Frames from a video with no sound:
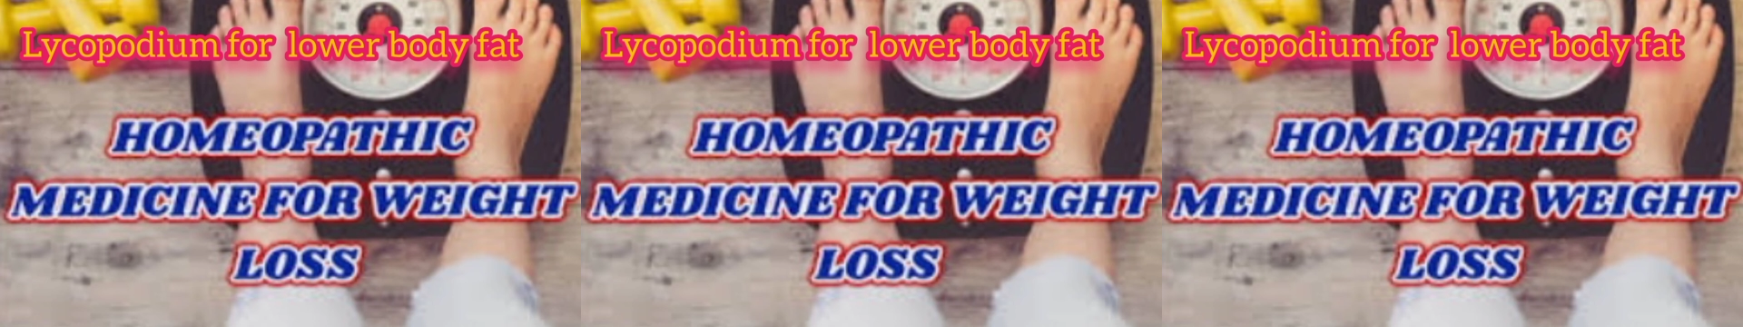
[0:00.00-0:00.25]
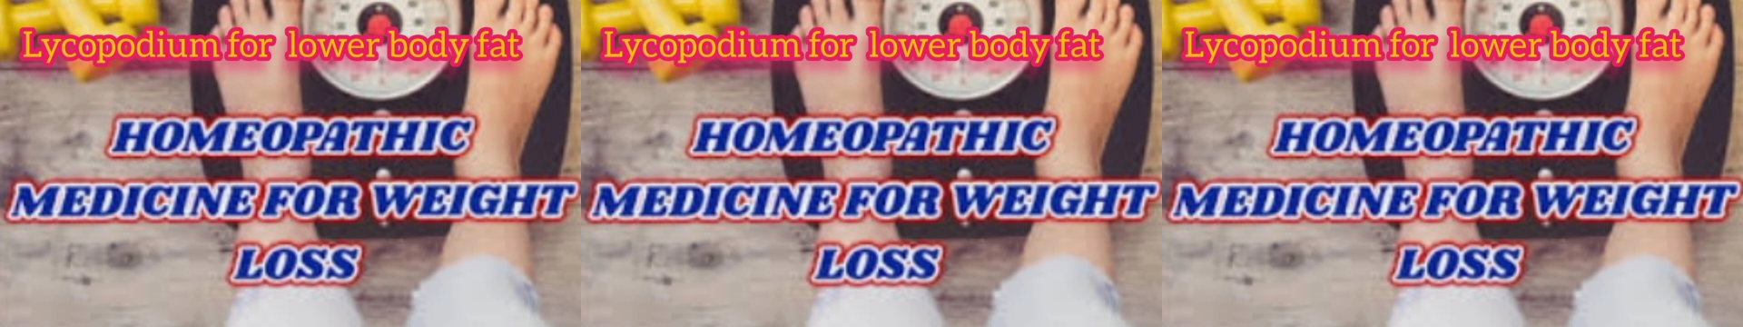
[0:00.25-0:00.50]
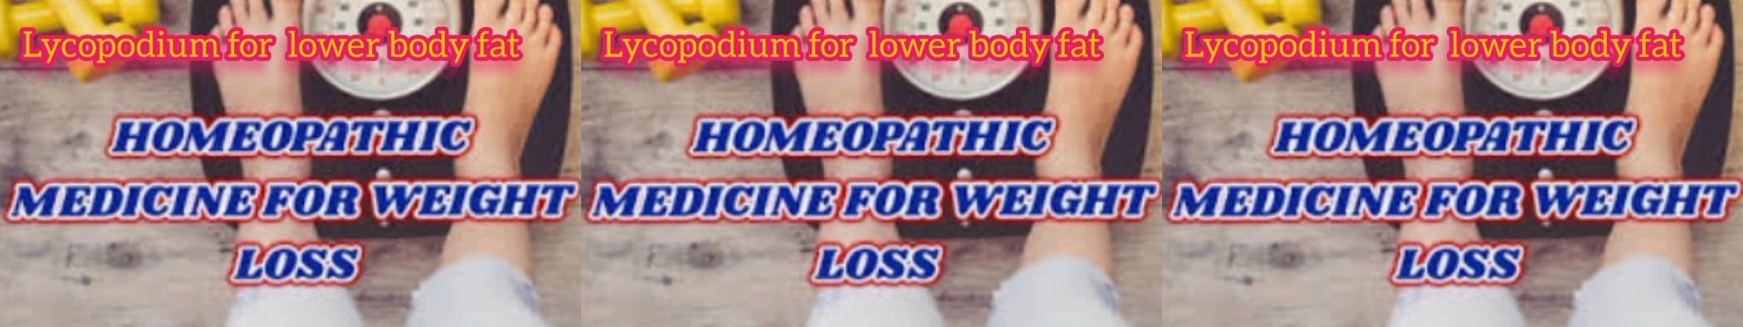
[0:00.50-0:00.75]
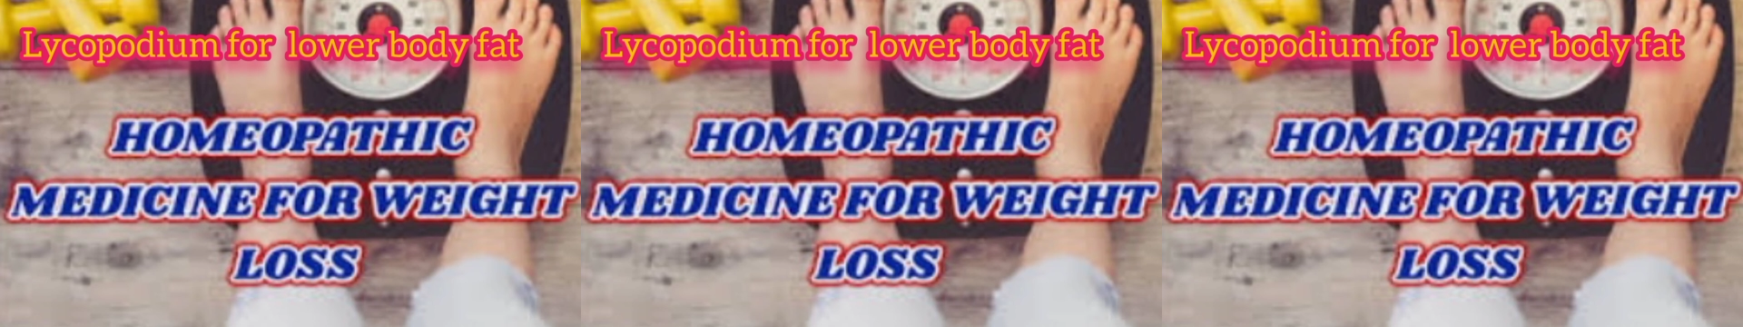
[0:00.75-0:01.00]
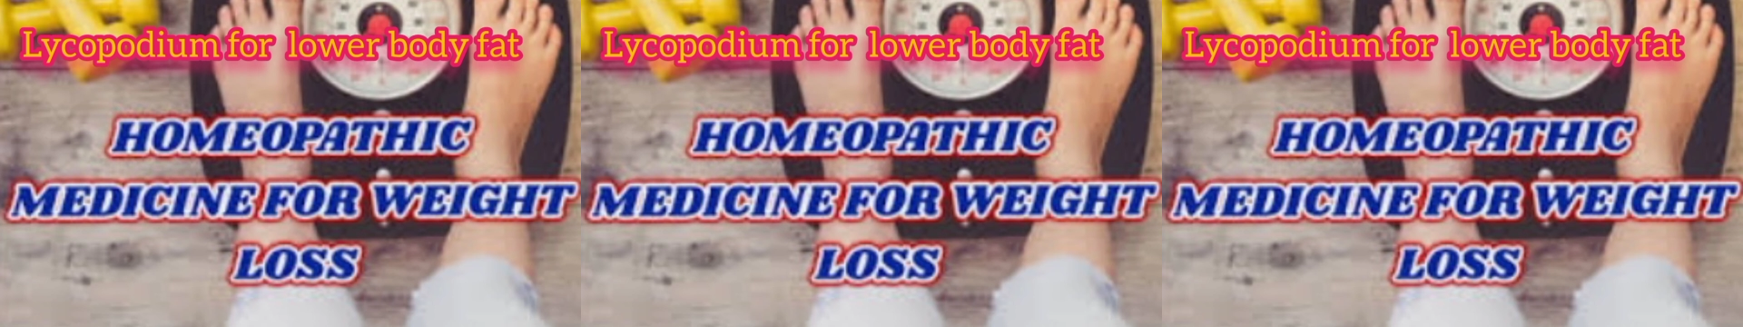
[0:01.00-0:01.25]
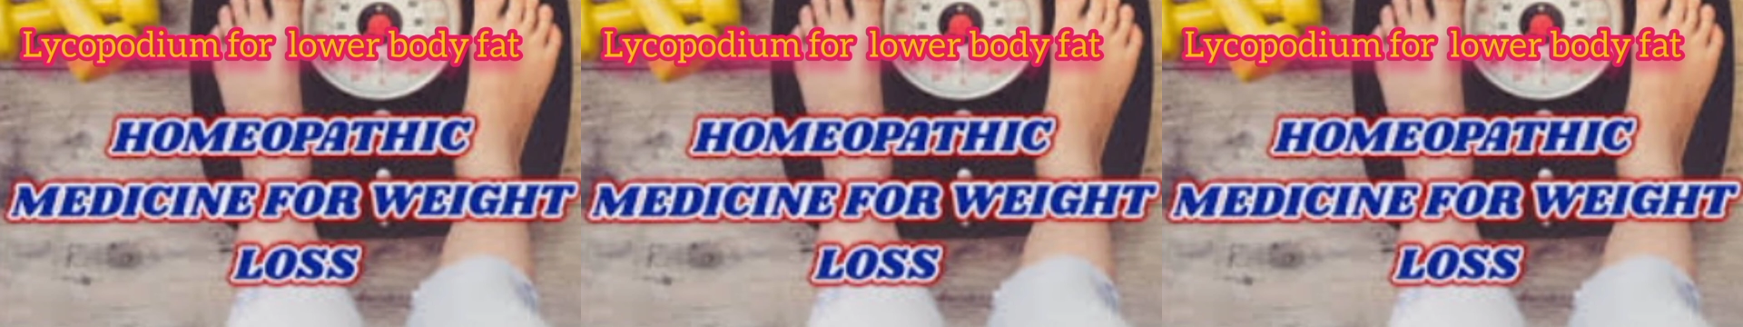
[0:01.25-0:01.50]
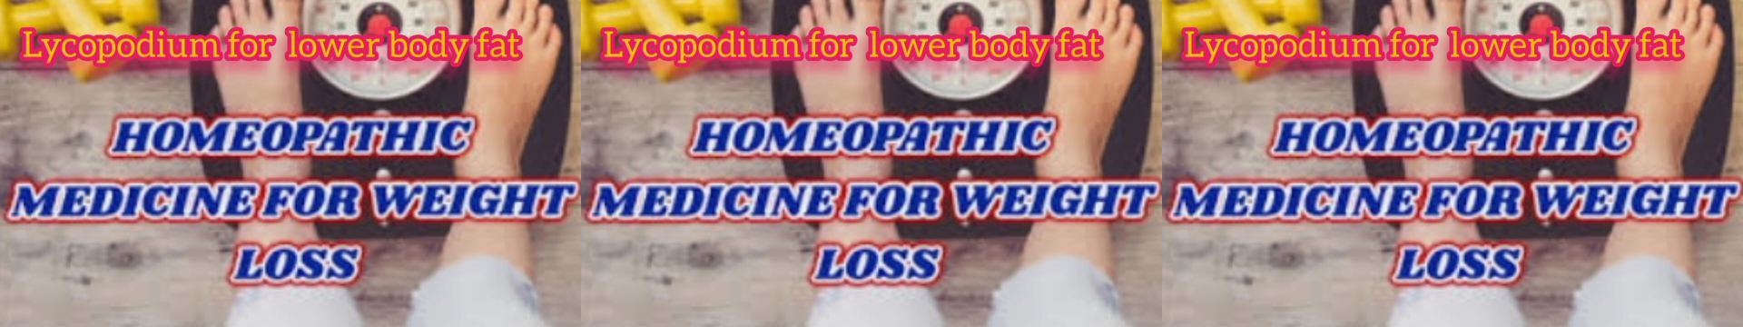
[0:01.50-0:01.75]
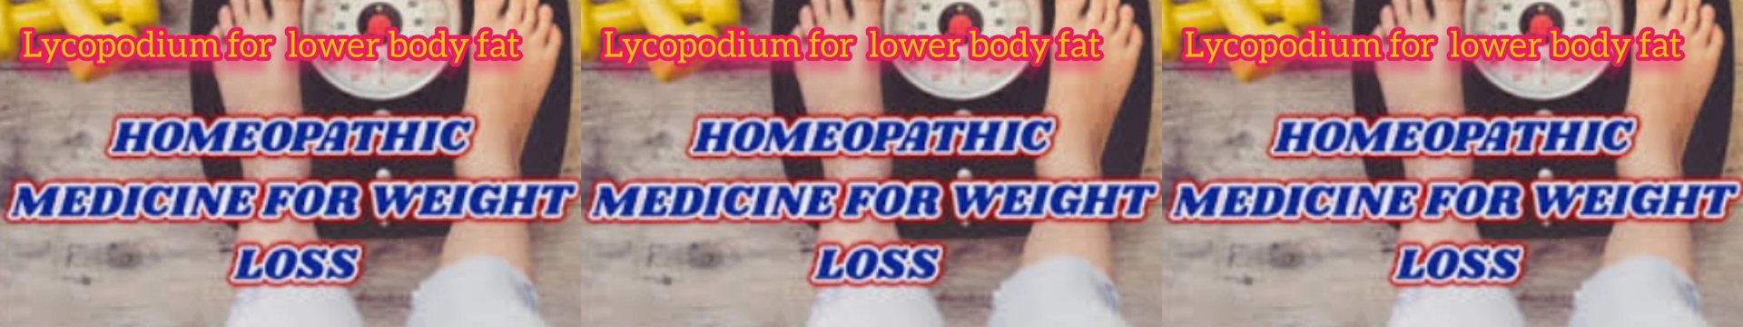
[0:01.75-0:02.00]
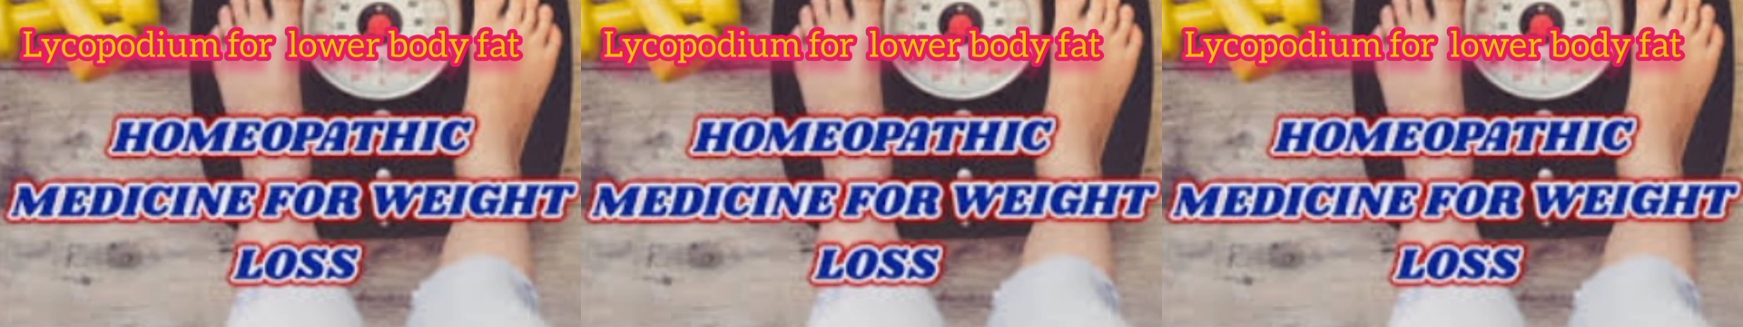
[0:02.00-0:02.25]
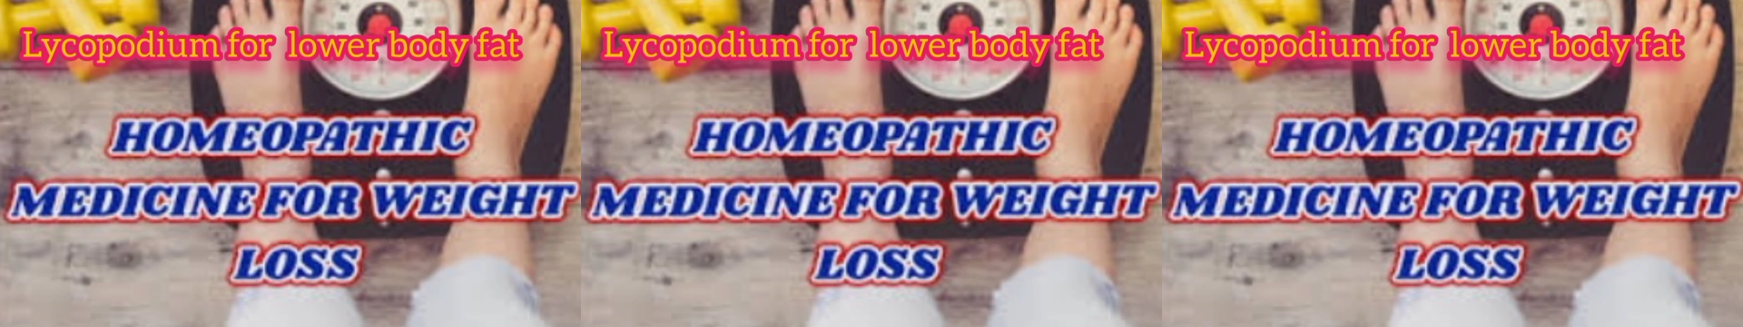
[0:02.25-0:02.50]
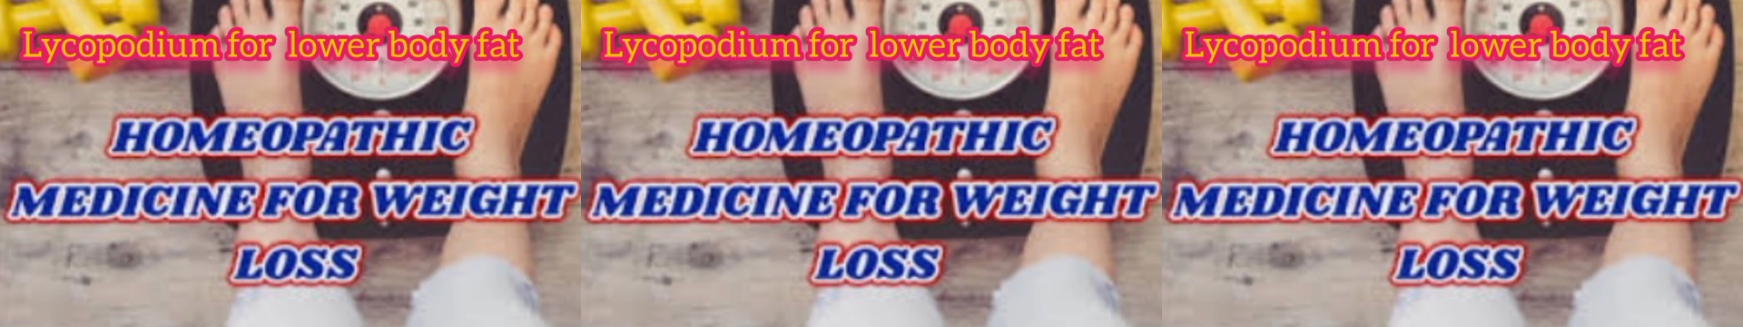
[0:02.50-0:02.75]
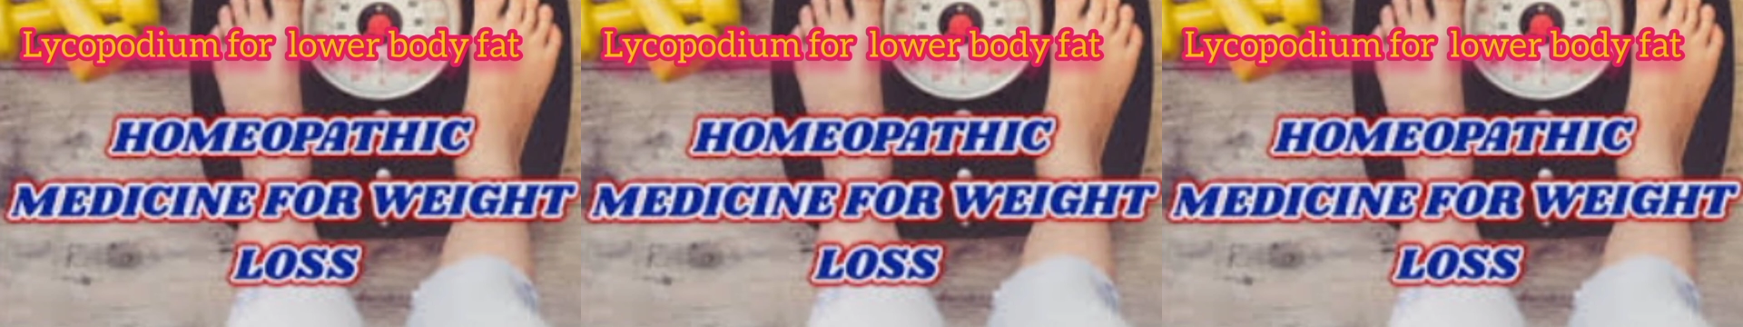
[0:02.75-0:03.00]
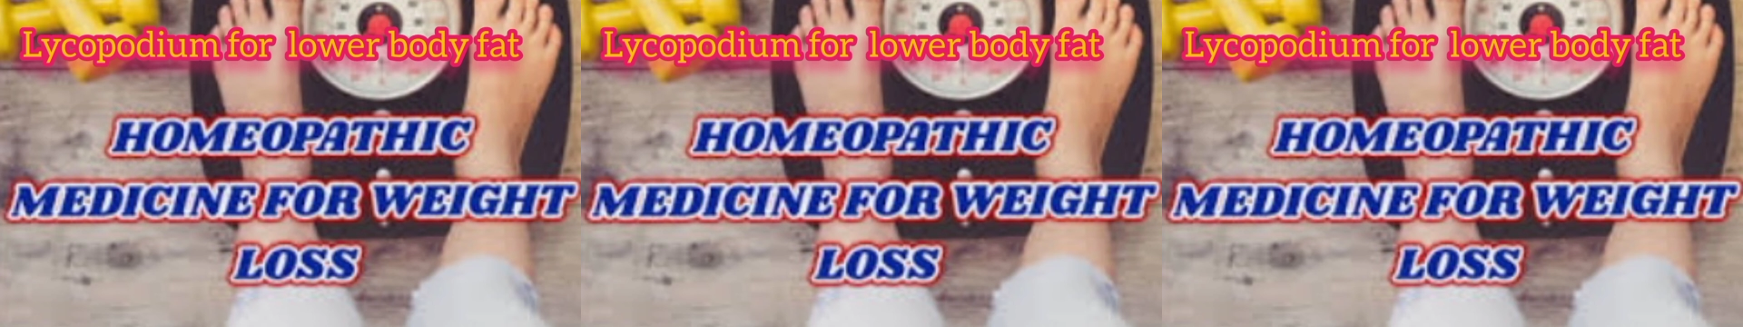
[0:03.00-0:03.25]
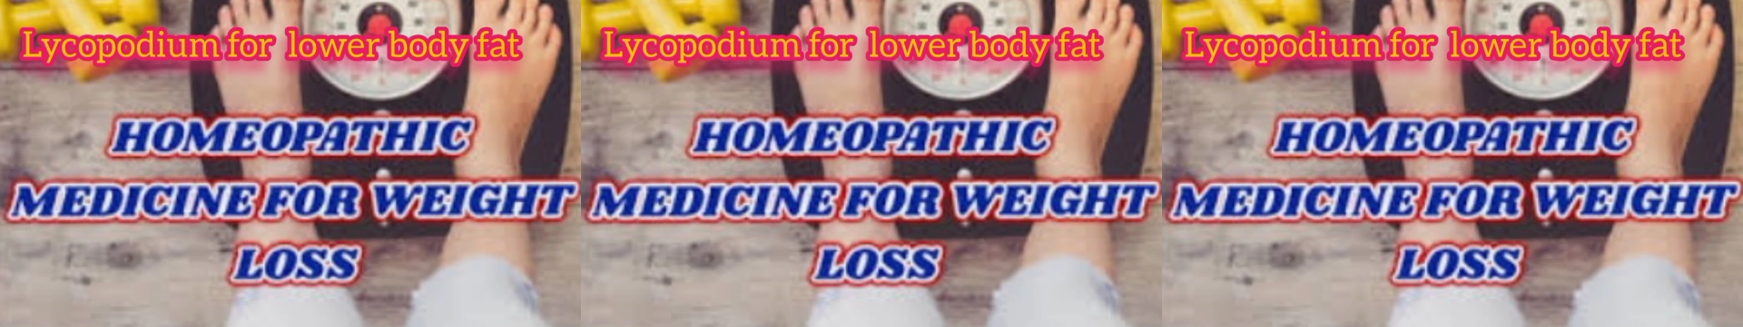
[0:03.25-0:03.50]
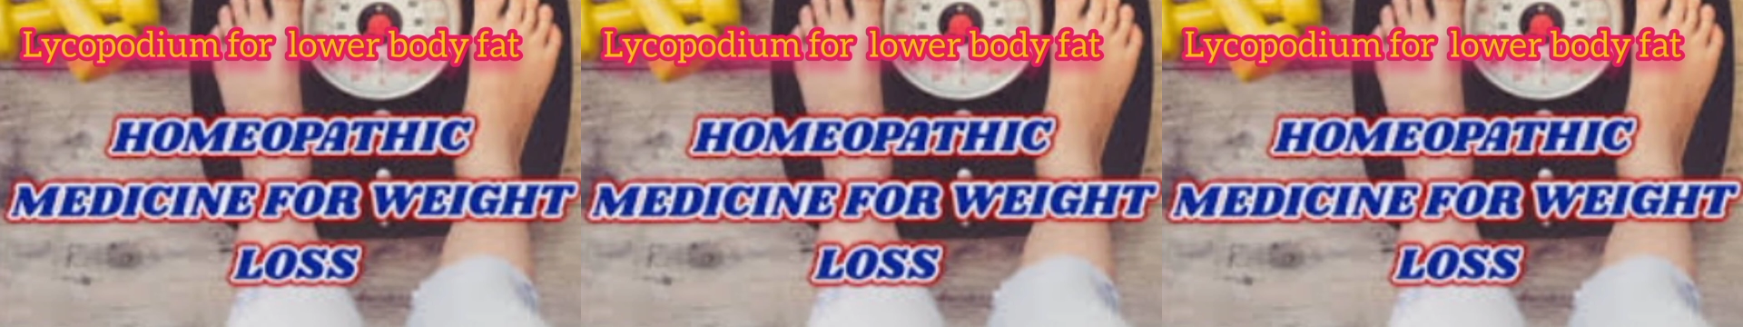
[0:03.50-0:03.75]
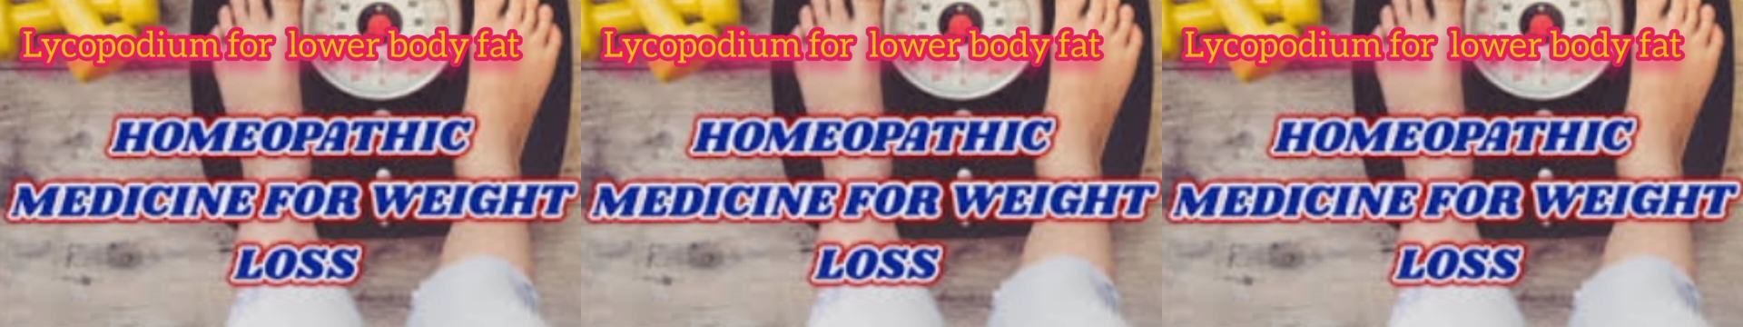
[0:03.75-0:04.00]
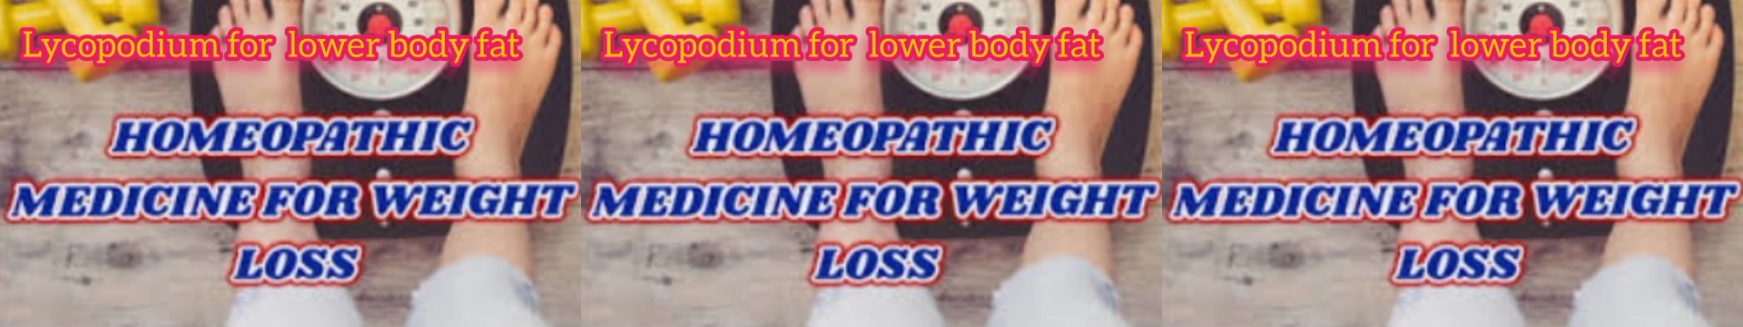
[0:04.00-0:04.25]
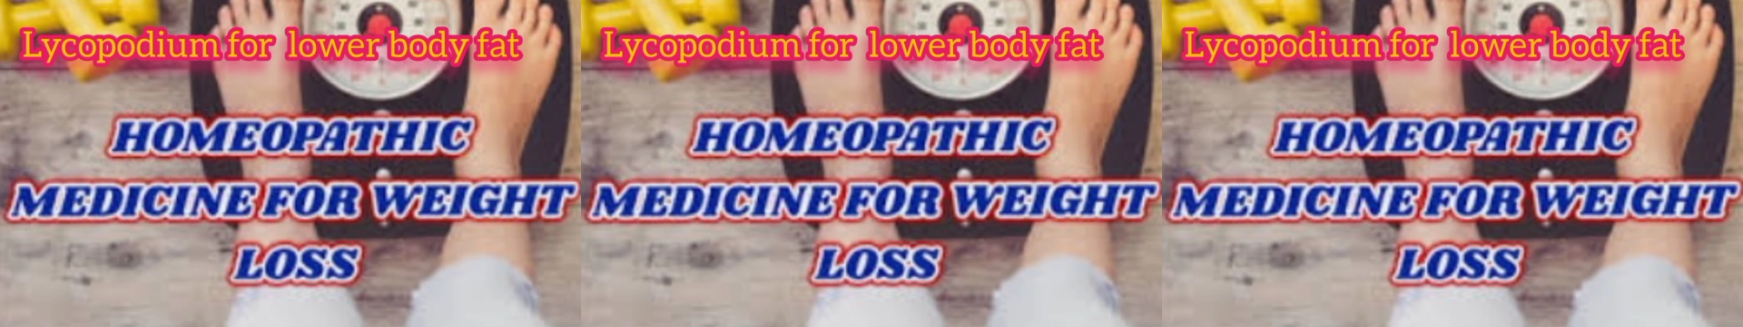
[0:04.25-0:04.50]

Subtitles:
No face is visible, so there are no lips to read.